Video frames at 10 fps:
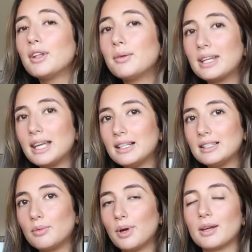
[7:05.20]
really want to get
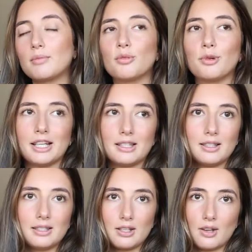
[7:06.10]
into wearing more
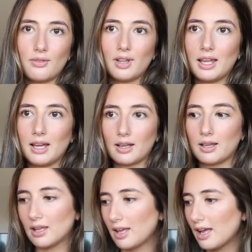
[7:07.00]
bracelets. I just feel
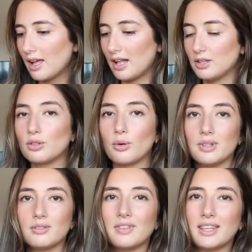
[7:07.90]
like I just
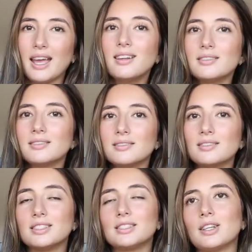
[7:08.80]
always forget,
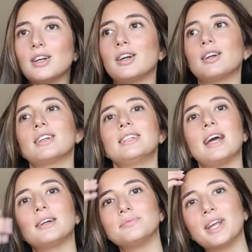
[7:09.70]
so
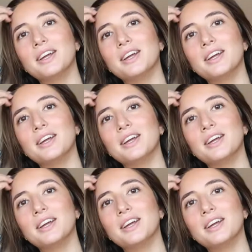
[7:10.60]
yeah.